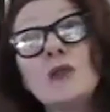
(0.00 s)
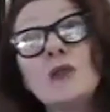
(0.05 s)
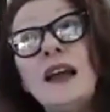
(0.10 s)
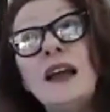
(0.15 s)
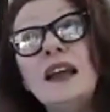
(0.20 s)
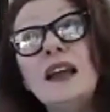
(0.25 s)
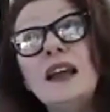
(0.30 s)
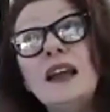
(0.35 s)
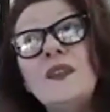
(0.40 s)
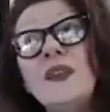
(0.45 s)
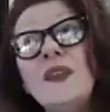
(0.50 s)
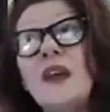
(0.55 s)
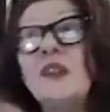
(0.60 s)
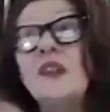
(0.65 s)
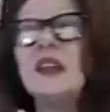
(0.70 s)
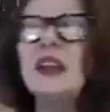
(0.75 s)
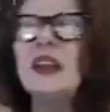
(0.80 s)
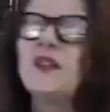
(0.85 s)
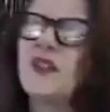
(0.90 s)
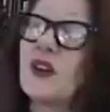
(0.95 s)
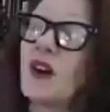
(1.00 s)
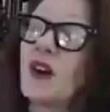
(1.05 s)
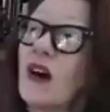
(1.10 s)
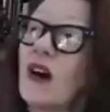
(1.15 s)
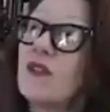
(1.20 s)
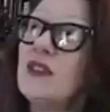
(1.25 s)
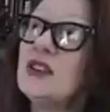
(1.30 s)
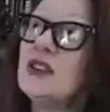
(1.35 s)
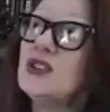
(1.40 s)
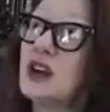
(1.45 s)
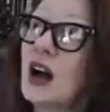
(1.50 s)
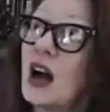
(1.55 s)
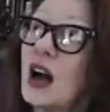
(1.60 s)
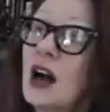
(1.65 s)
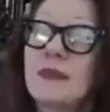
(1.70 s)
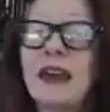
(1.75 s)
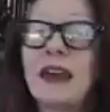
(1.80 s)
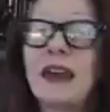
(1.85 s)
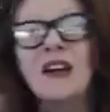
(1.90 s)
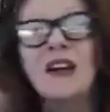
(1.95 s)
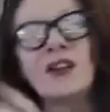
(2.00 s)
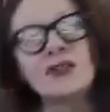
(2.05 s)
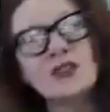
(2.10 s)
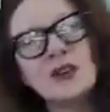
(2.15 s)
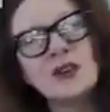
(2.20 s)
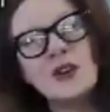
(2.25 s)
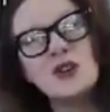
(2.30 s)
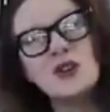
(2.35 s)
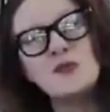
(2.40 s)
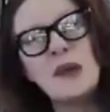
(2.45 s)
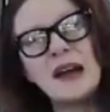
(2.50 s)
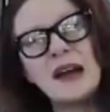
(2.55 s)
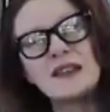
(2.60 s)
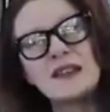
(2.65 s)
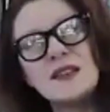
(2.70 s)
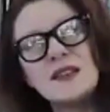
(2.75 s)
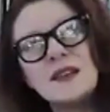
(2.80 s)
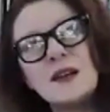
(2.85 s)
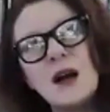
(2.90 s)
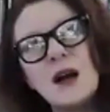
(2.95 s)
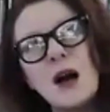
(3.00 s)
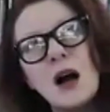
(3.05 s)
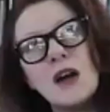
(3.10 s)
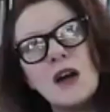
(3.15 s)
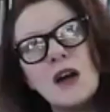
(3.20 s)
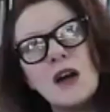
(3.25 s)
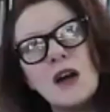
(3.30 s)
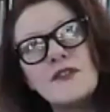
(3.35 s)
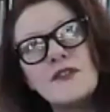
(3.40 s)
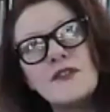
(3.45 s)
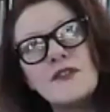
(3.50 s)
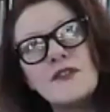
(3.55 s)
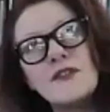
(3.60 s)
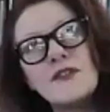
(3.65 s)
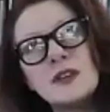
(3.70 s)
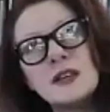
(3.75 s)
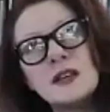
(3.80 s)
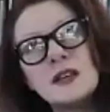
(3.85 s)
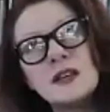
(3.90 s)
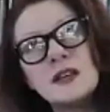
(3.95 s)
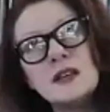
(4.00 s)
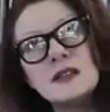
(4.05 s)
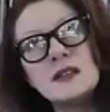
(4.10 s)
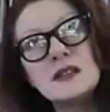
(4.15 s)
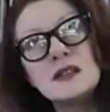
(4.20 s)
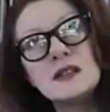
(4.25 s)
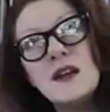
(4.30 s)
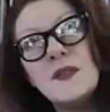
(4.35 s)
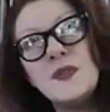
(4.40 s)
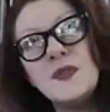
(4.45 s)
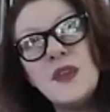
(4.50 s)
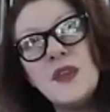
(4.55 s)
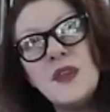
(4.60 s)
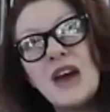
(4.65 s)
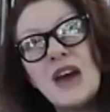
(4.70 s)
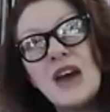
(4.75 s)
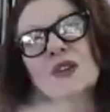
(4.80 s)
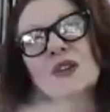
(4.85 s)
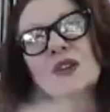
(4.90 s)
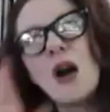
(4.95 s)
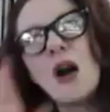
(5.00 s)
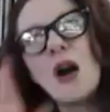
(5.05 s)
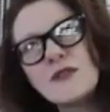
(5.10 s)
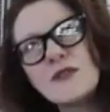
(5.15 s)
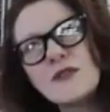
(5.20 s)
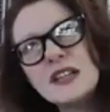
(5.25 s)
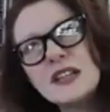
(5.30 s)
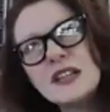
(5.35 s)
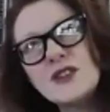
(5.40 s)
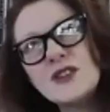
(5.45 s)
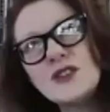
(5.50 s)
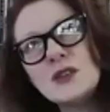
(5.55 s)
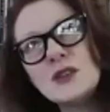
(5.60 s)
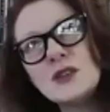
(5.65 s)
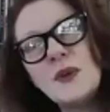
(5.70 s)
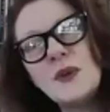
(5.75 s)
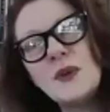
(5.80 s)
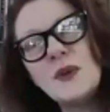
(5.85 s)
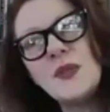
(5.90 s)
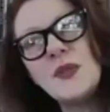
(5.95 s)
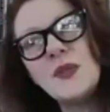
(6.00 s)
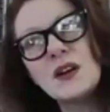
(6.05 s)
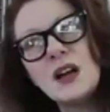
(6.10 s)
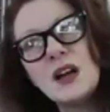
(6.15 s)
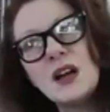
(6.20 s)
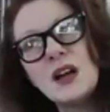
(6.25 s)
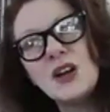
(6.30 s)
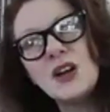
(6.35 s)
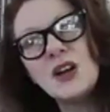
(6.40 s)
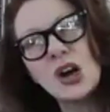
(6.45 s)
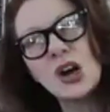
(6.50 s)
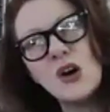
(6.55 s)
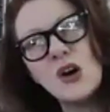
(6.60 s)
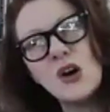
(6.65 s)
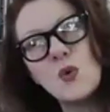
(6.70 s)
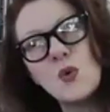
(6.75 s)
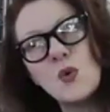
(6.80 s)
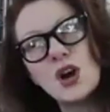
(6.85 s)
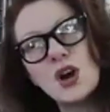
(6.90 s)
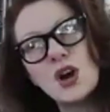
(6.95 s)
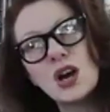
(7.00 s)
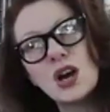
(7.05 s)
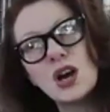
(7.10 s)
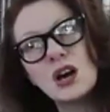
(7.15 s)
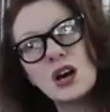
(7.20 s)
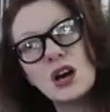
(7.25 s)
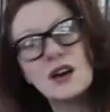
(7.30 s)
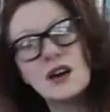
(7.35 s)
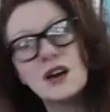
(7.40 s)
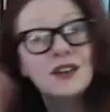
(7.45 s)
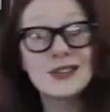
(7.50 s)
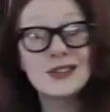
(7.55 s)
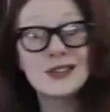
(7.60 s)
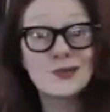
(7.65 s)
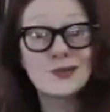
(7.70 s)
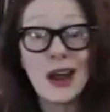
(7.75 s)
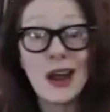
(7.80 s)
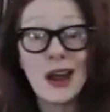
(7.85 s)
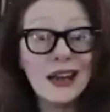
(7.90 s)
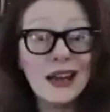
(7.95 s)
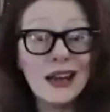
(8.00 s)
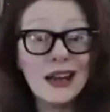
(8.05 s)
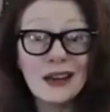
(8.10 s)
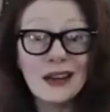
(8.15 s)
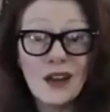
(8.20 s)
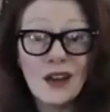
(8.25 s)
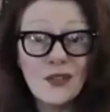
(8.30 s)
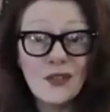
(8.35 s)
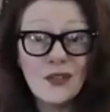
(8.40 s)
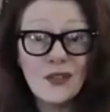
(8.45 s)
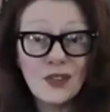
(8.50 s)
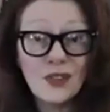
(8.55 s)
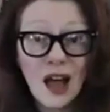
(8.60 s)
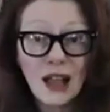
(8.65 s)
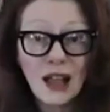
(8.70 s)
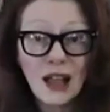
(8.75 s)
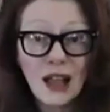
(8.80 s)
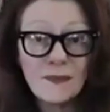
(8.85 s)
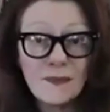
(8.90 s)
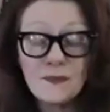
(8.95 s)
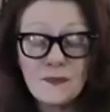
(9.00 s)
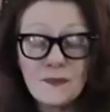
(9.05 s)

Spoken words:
writing, they leave the coffee shop, character goes back to their office, they have a confrontation with their coworker, you're just writing it on the fly.